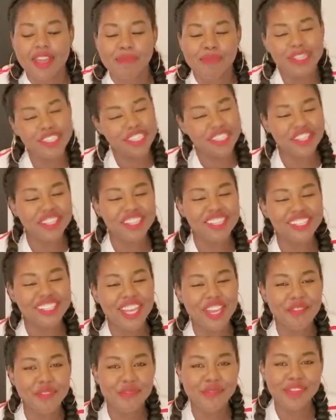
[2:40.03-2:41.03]
materials
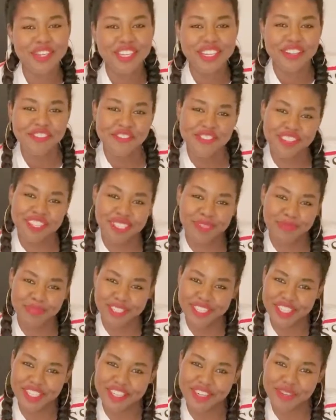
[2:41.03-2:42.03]
that we would need for this
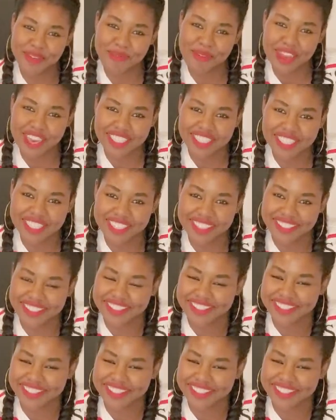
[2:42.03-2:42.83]
particular project.